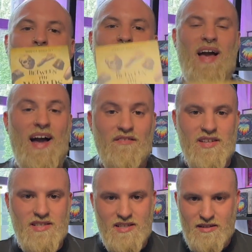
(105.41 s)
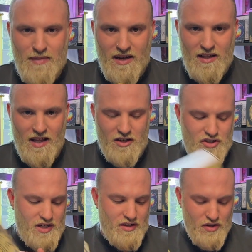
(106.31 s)
have this into my
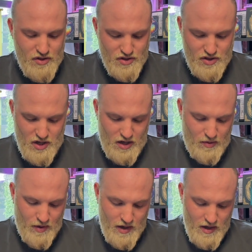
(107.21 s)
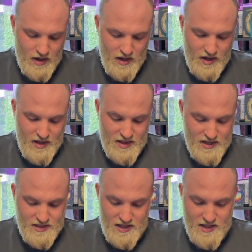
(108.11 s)
collection. So
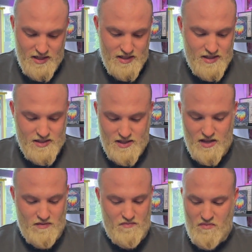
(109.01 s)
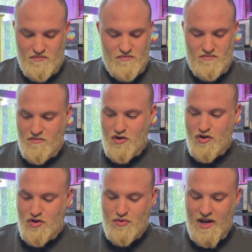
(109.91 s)
this is,
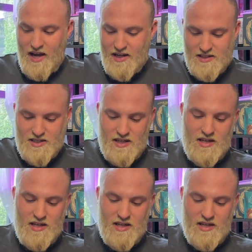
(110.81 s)
you get